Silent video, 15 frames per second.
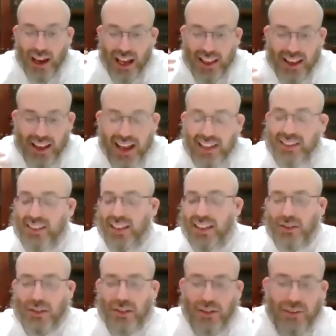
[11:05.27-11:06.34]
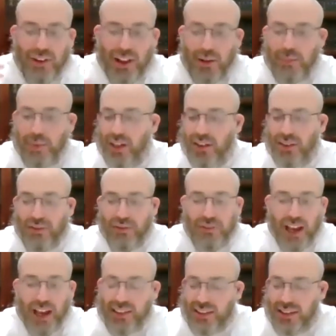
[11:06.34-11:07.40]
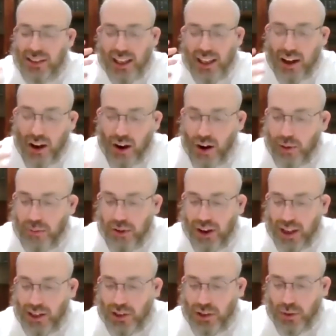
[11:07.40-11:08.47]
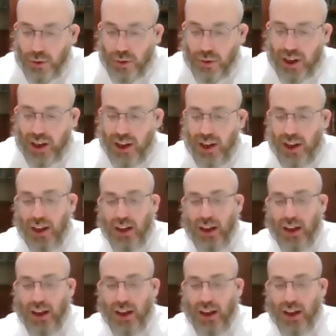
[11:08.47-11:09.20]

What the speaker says: And as things are developing, it's a fascinating, heartbreaking story.